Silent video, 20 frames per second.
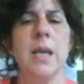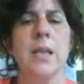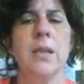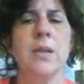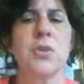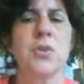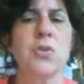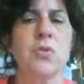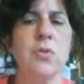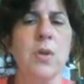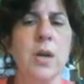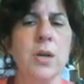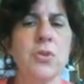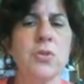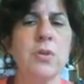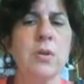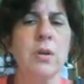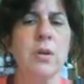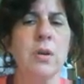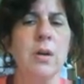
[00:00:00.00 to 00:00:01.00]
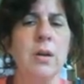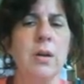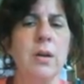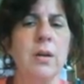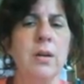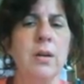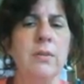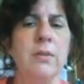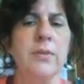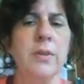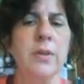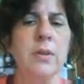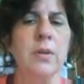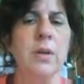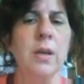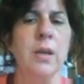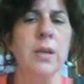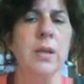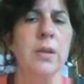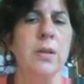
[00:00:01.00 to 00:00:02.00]
The structure of
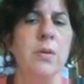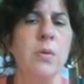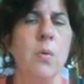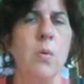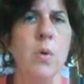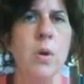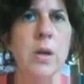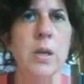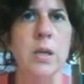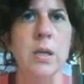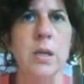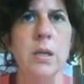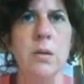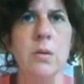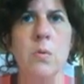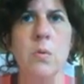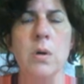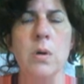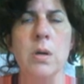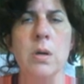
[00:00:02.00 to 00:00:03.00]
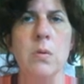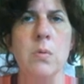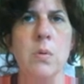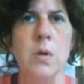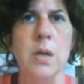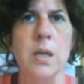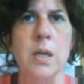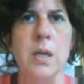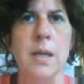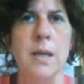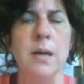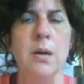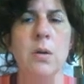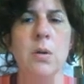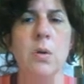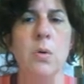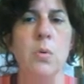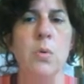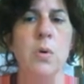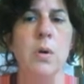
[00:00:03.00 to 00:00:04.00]
an organ or an
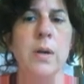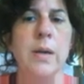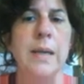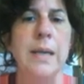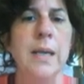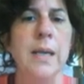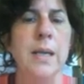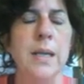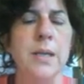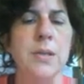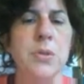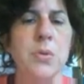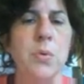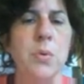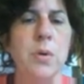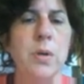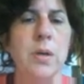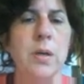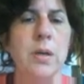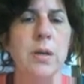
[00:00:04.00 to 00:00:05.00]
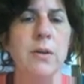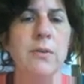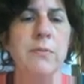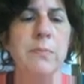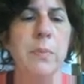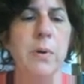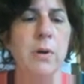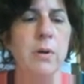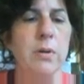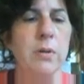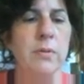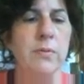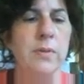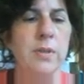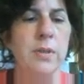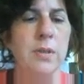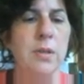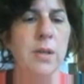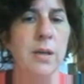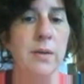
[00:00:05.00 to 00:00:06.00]
organelle or any sort of part
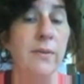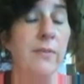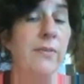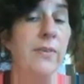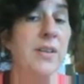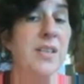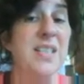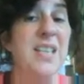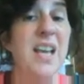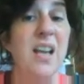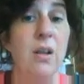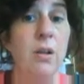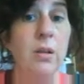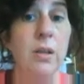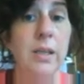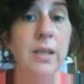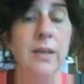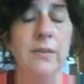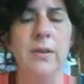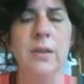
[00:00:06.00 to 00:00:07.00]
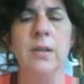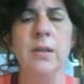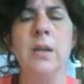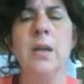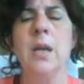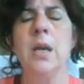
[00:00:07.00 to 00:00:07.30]
of a cell even